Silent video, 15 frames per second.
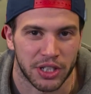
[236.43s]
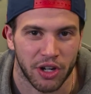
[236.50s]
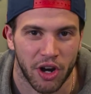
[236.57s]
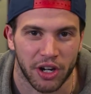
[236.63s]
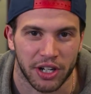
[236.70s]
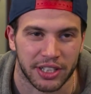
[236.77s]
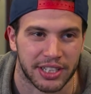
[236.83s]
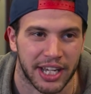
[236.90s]

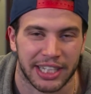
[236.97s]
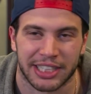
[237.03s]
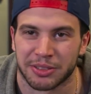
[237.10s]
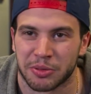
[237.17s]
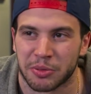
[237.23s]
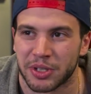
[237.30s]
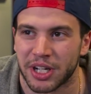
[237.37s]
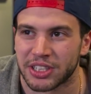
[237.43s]
talking, texting
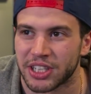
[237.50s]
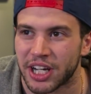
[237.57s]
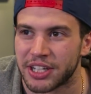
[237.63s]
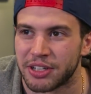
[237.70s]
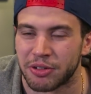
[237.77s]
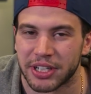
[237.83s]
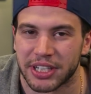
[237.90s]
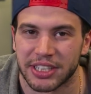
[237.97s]
when we're outside the
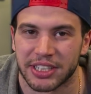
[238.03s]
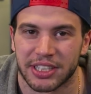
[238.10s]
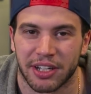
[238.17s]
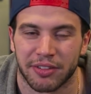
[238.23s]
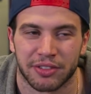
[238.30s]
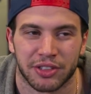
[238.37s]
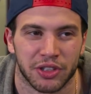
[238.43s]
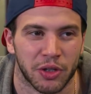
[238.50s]
rink and
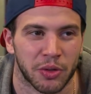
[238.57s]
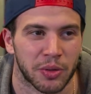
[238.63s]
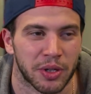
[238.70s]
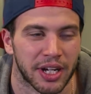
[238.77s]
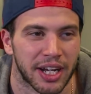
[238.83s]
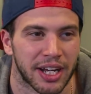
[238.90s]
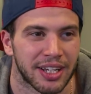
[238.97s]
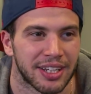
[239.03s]
stuff. So
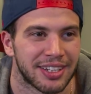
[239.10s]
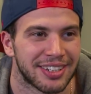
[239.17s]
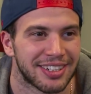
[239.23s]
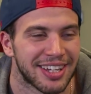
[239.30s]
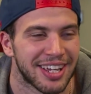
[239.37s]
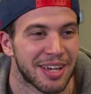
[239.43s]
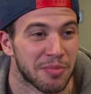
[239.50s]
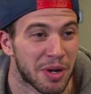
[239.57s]
uh,
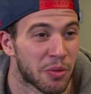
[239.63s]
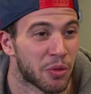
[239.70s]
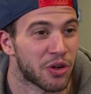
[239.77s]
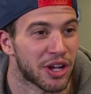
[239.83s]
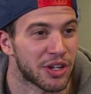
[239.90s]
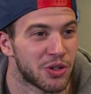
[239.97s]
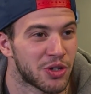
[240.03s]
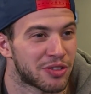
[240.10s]
my word I
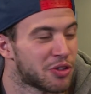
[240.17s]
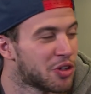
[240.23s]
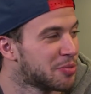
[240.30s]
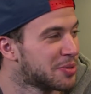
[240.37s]
use for him